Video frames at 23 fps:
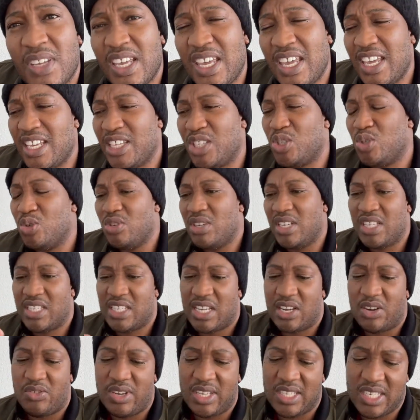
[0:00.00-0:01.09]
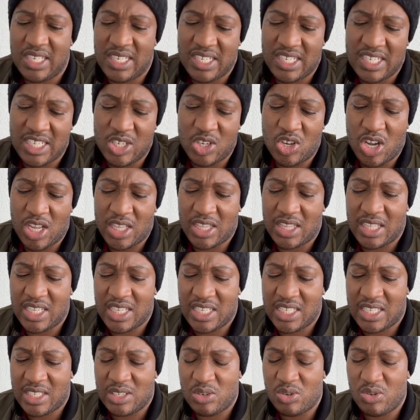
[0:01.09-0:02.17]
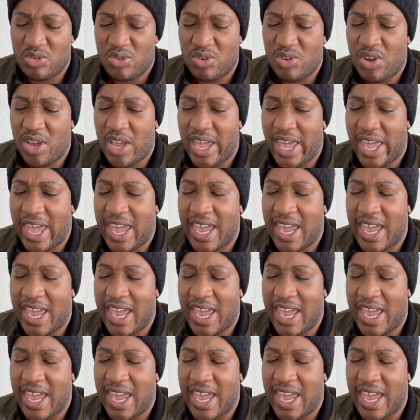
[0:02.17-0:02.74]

as soon as I recently got this, you know,